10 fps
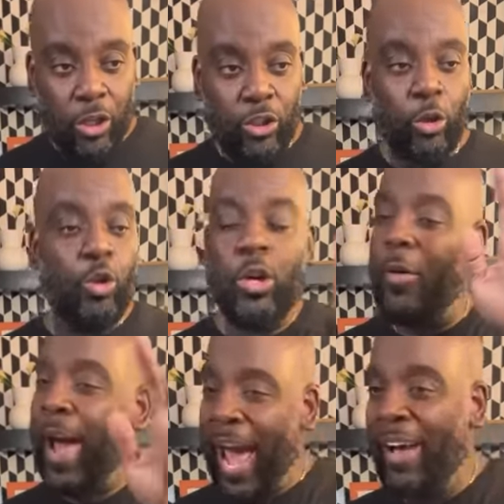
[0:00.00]
So you
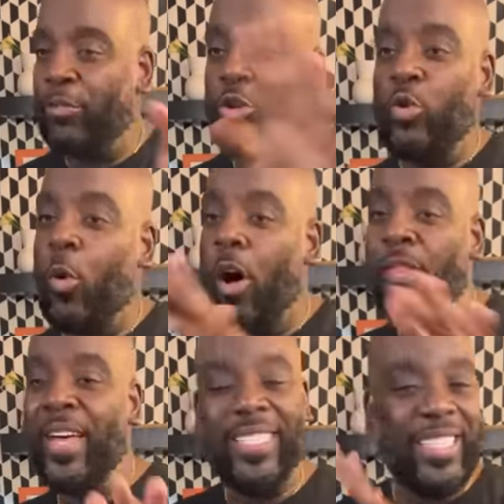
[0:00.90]
don't have to do all
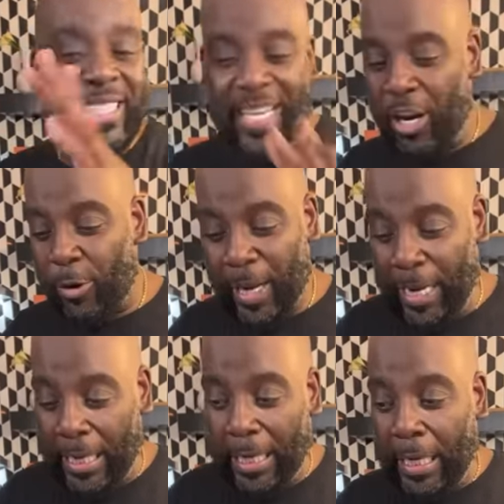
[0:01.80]
that
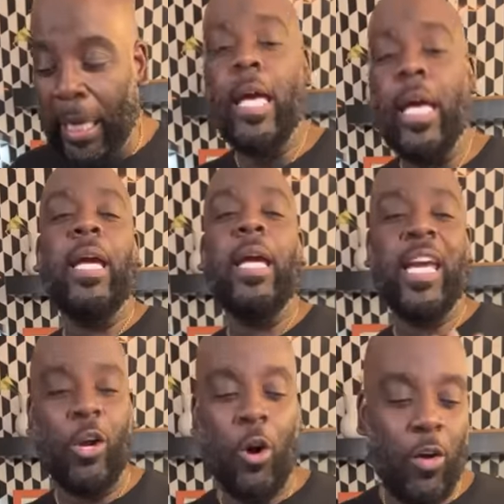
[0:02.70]
searing
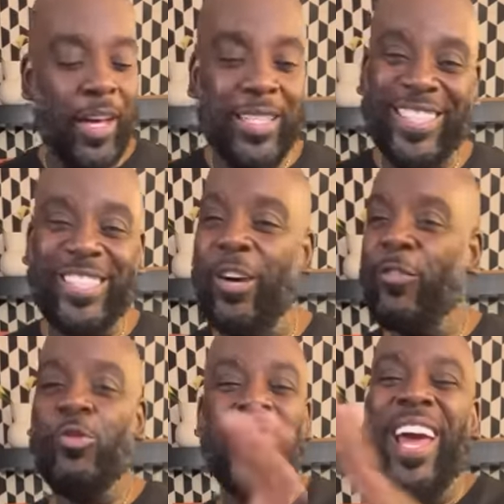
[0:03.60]
and all that stuff.
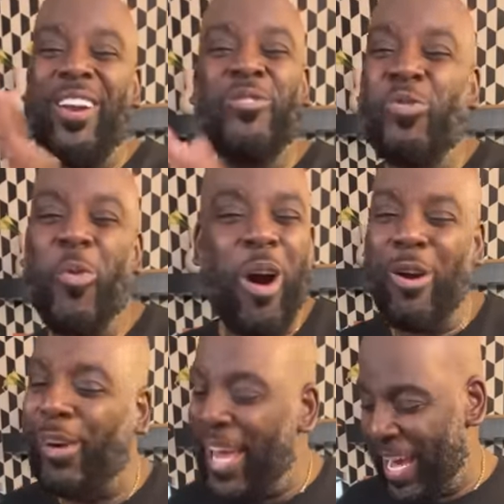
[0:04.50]
You don't gotta do
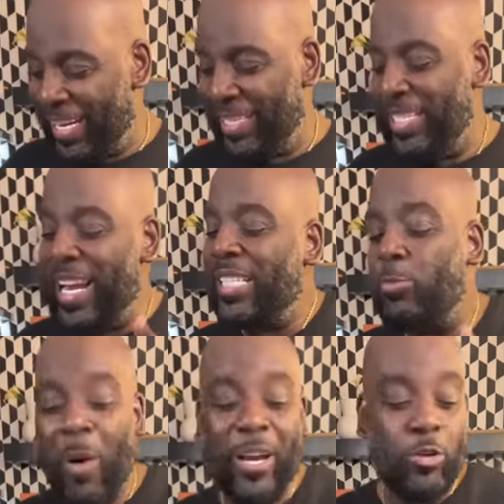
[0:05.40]
all that. That's
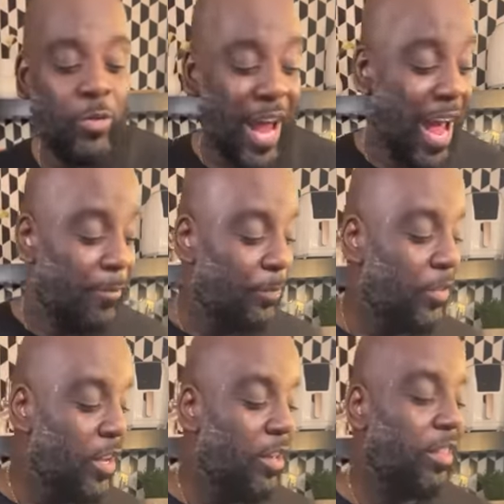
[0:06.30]
why you got
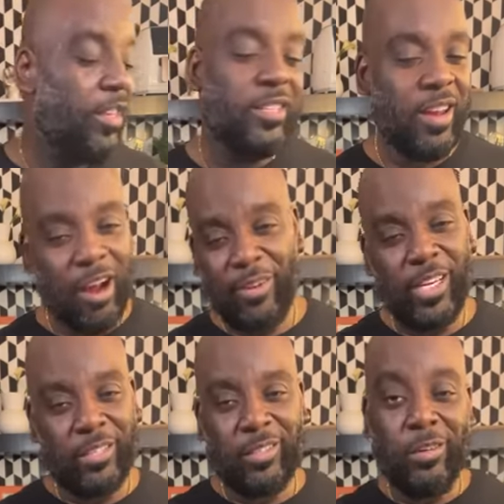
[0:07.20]
the
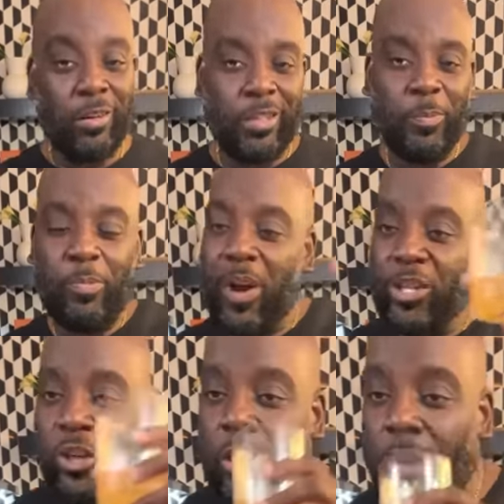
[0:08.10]
Darius Cooks
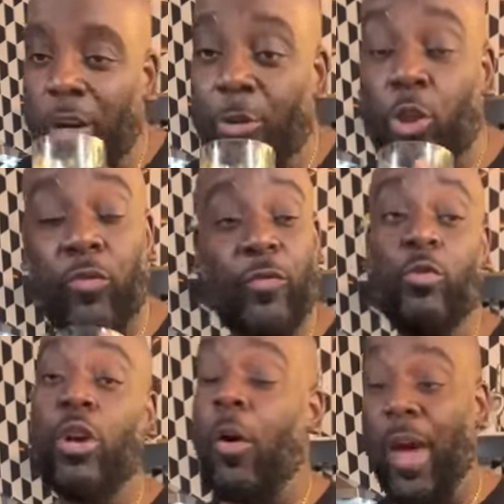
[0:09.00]
pressure cooker, which you, you
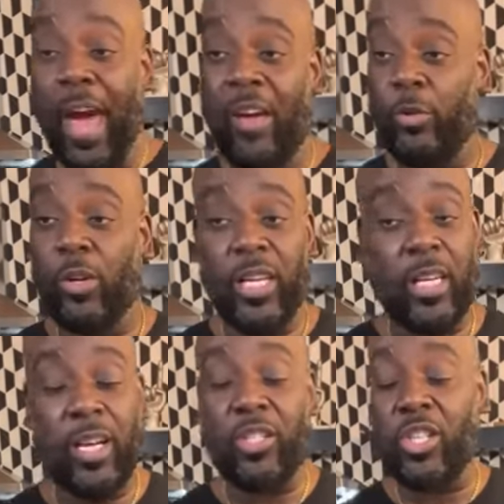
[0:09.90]
don't have, you can get
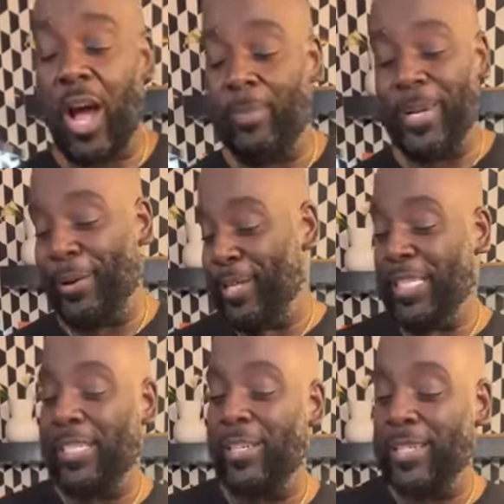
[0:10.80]
it at
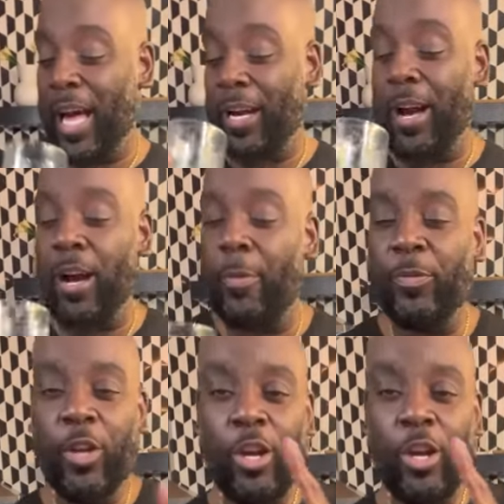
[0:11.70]
shopdariuscooks.com.